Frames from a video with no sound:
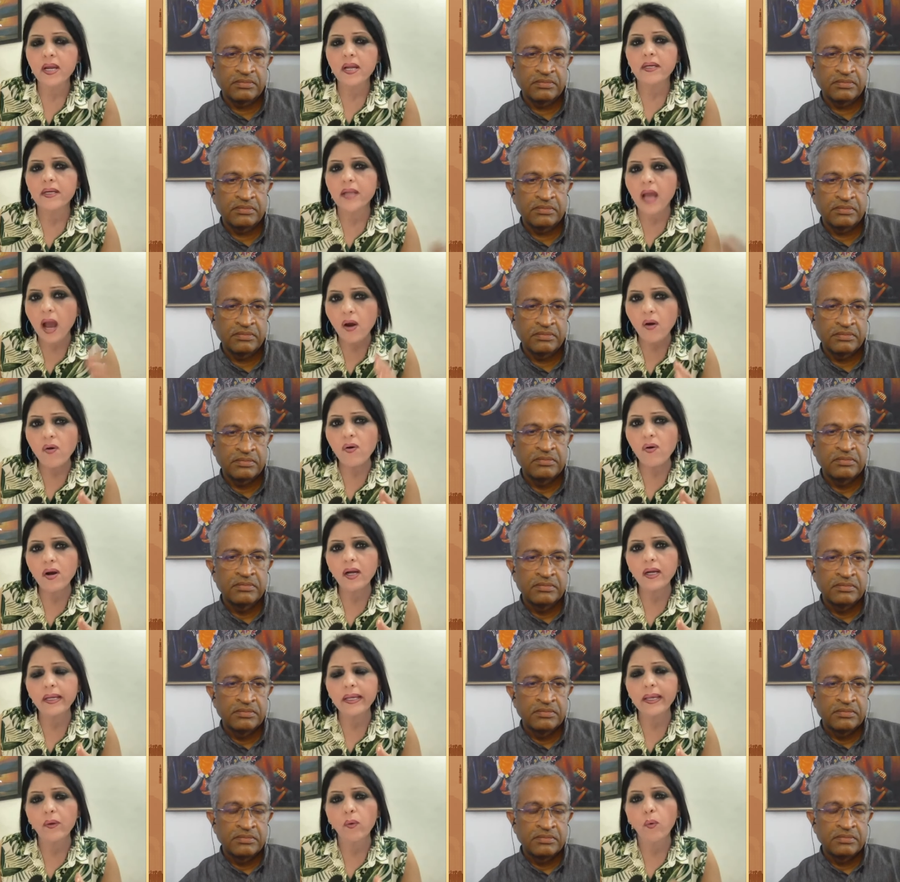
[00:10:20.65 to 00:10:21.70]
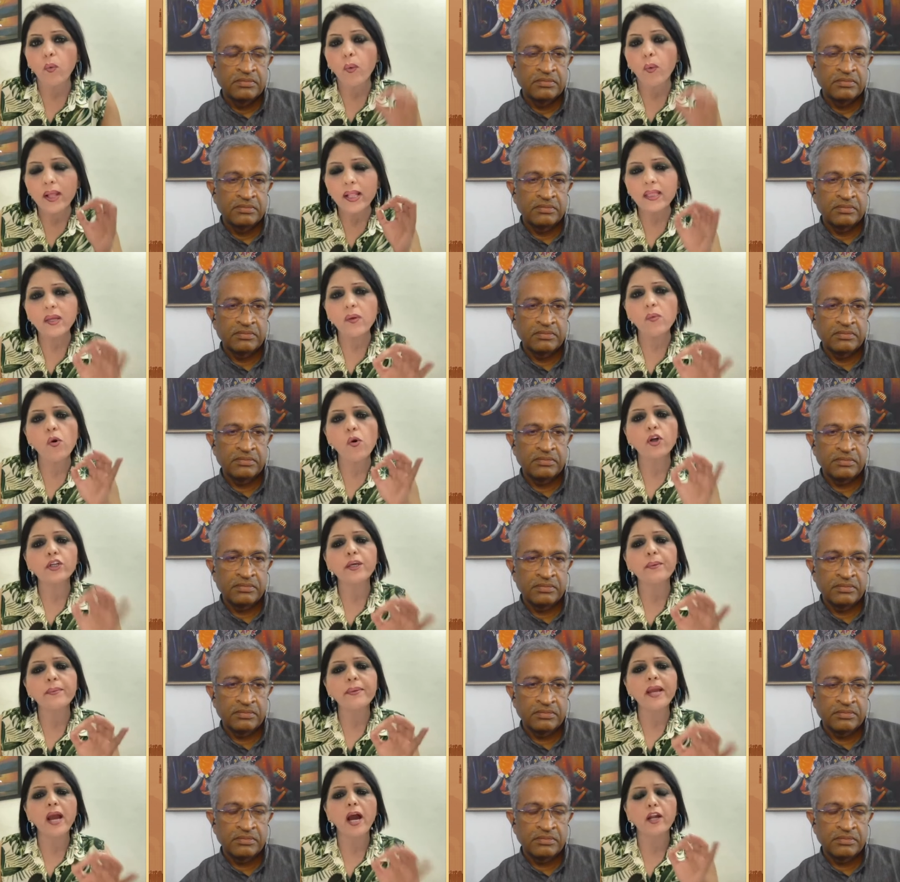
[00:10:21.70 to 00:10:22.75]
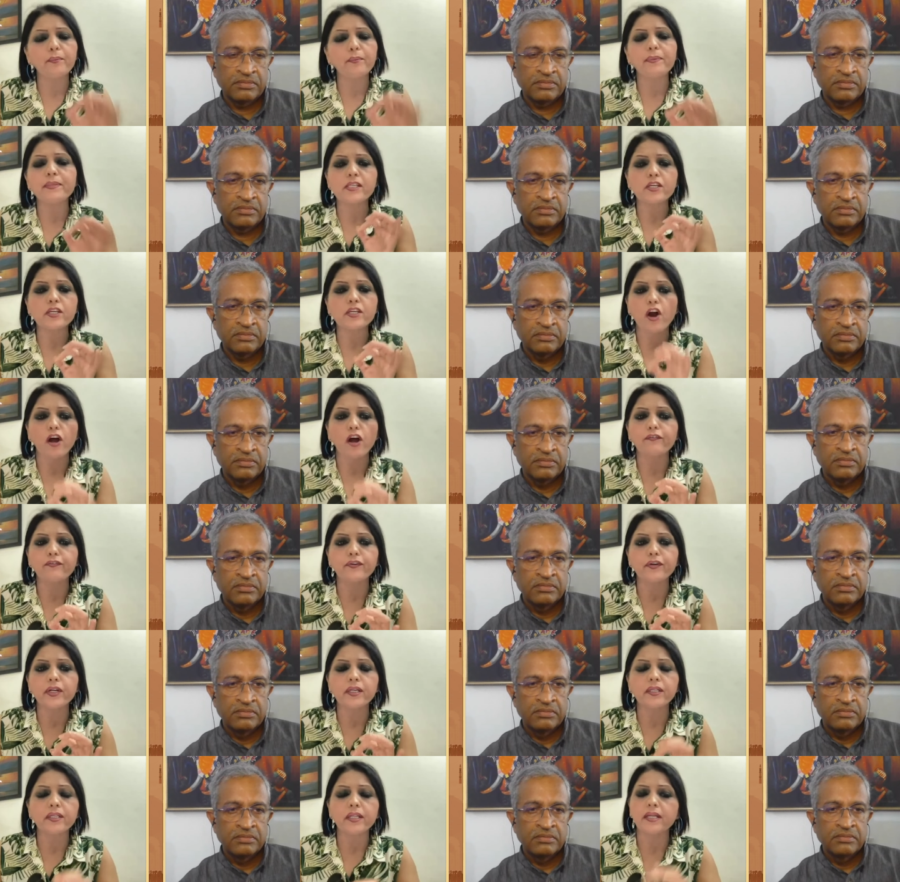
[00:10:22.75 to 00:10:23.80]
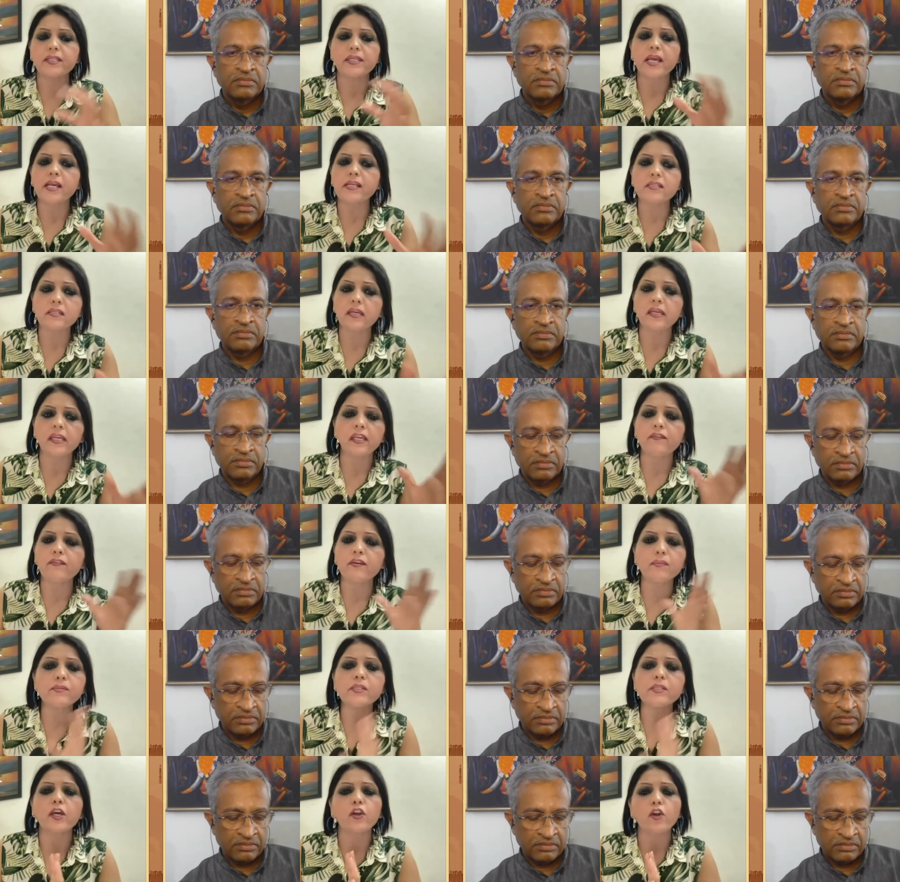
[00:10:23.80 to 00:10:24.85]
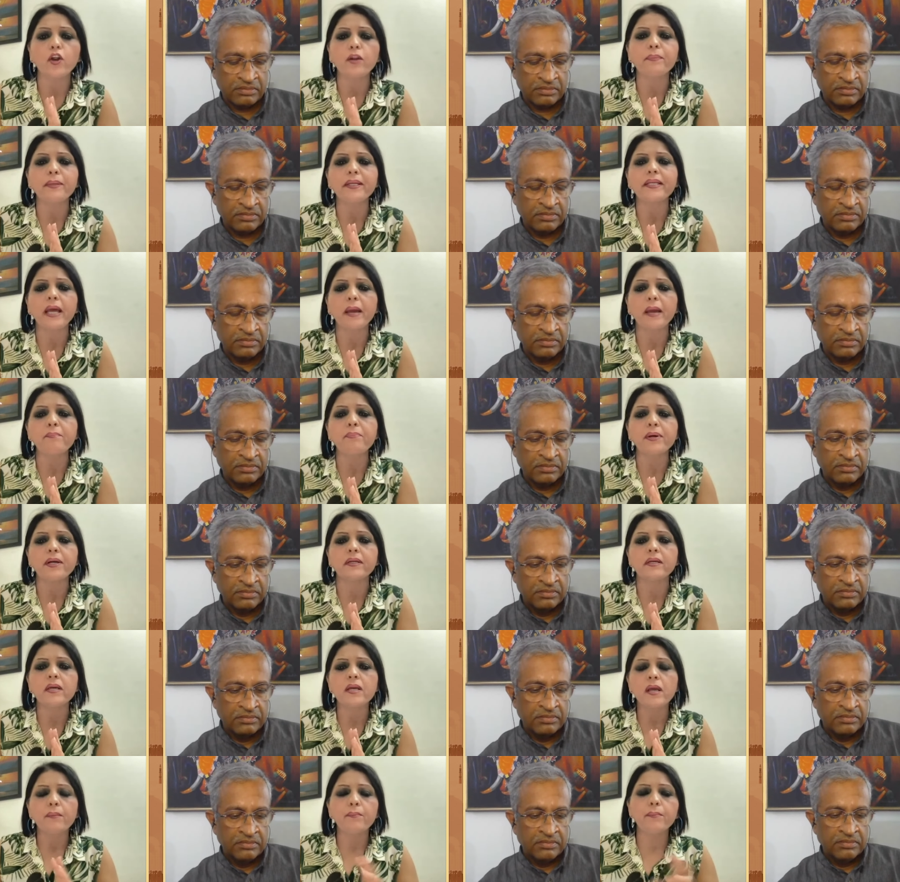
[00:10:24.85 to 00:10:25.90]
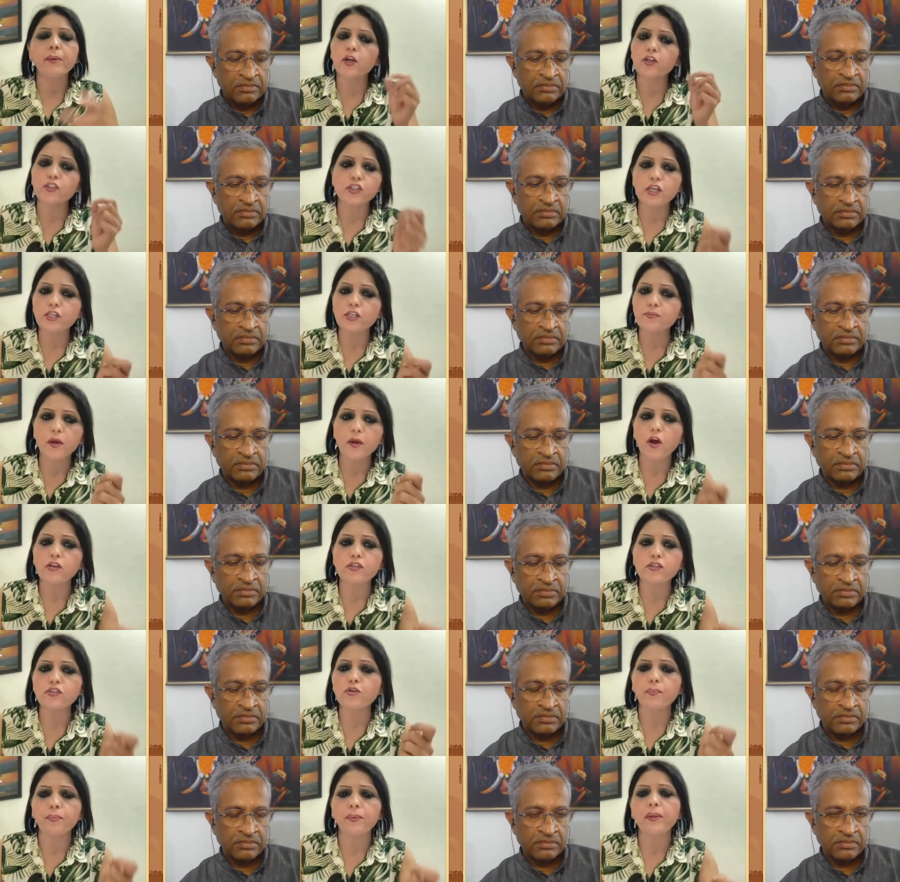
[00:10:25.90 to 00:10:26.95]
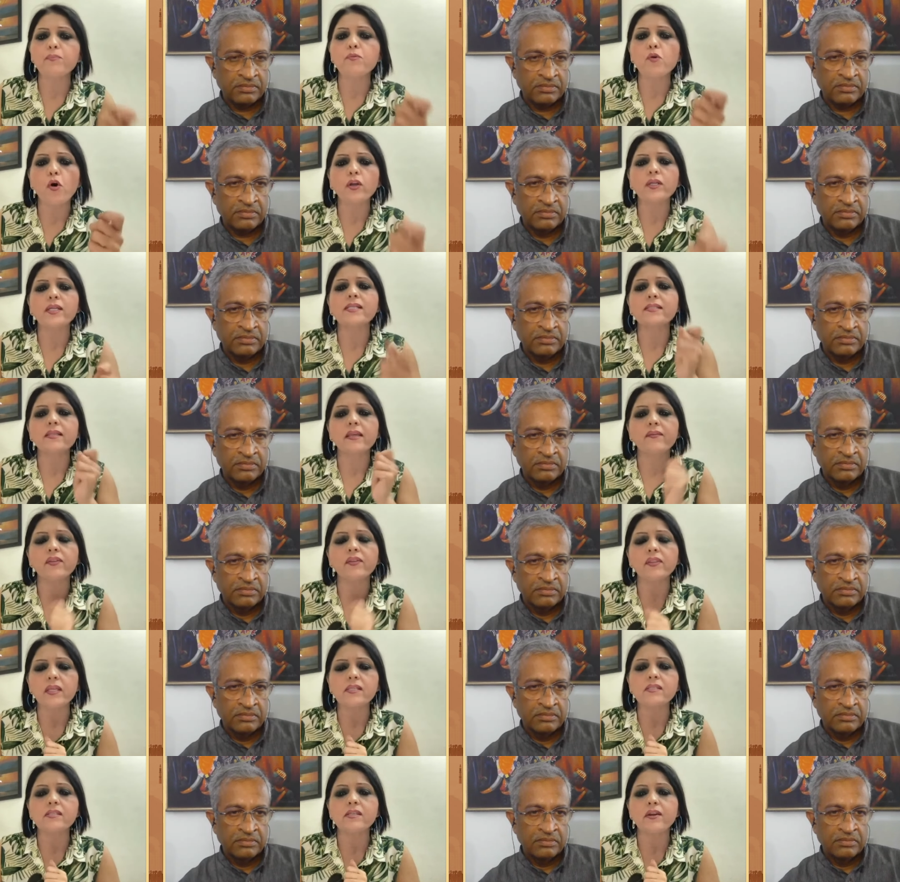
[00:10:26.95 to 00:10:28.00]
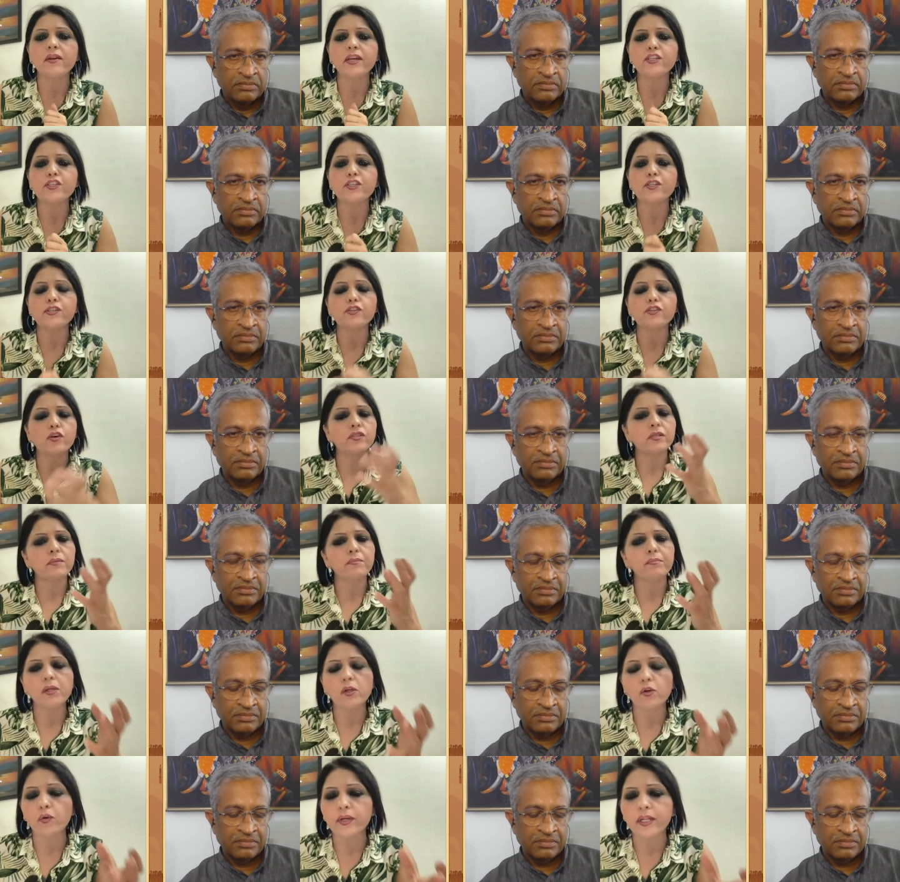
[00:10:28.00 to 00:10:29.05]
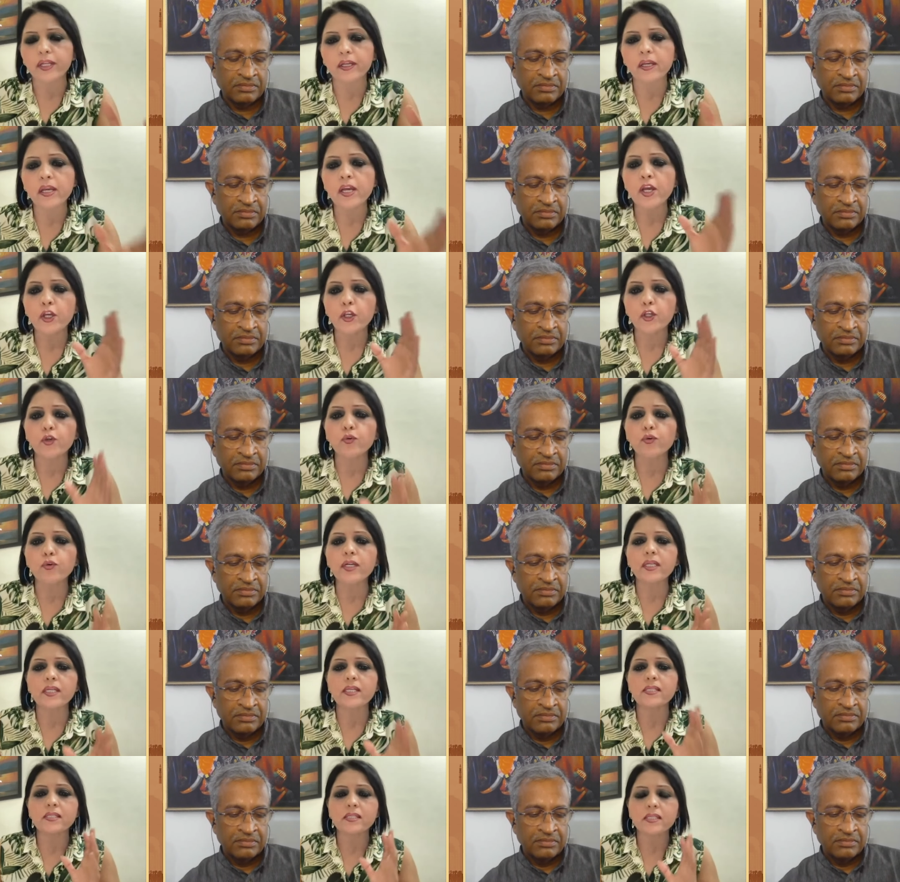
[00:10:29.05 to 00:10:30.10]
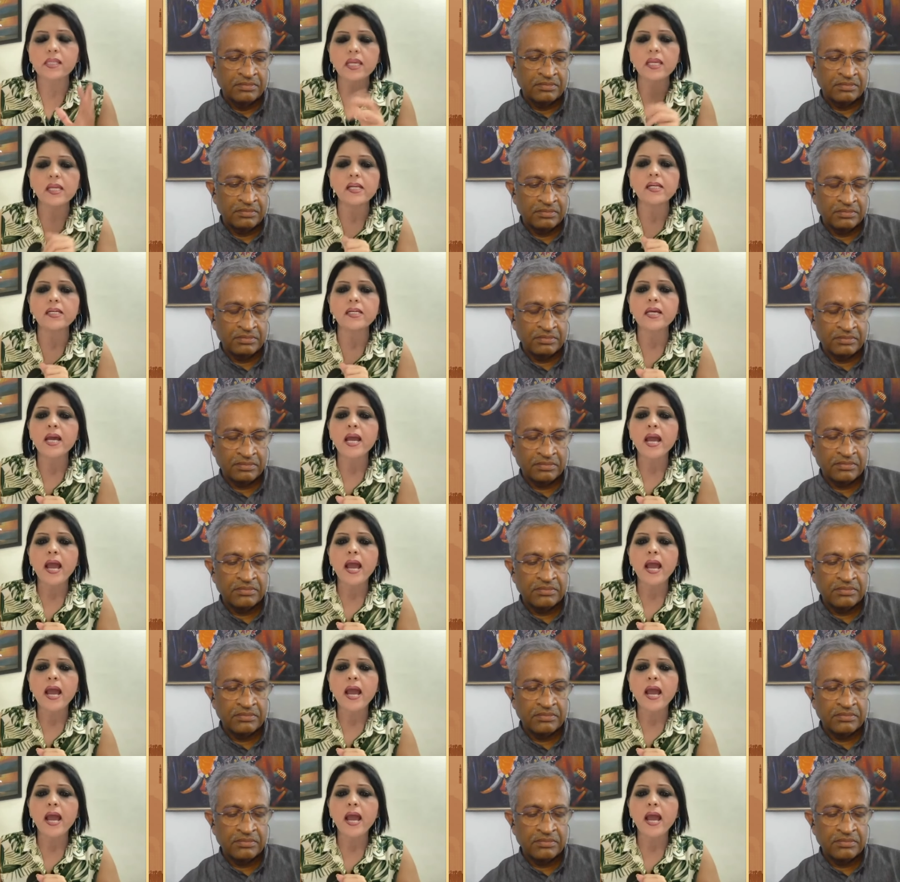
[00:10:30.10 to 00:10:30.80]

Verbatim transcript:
Speaker 1: Now, will the voter be 100% confident that yes, the EVMs cannot be tampered? Because just because the Supreme Court has given these directions, your symbol loading unit is sealed.